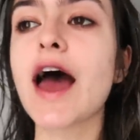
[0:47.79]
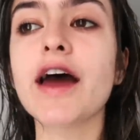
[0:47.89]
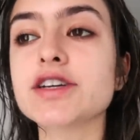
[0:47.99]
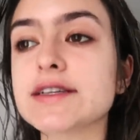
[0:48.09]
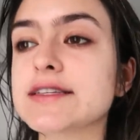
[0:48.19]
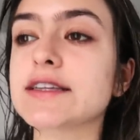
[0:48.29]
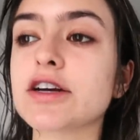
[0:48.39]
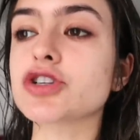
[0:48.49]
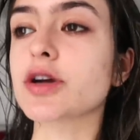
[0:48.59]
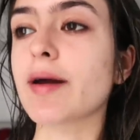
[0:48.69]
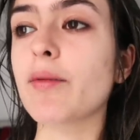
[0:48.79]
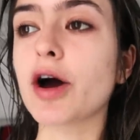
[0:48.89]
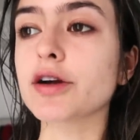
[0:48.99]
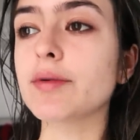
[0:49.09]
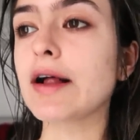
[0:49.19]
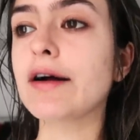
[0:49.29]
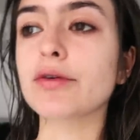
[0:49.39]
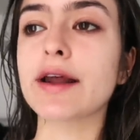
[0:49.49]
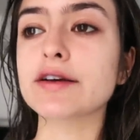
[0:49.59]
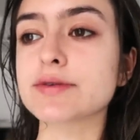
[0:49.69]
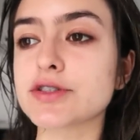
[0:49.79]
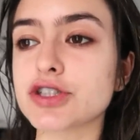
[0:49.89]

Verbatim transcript: and just sit there and drink my water while everyone else was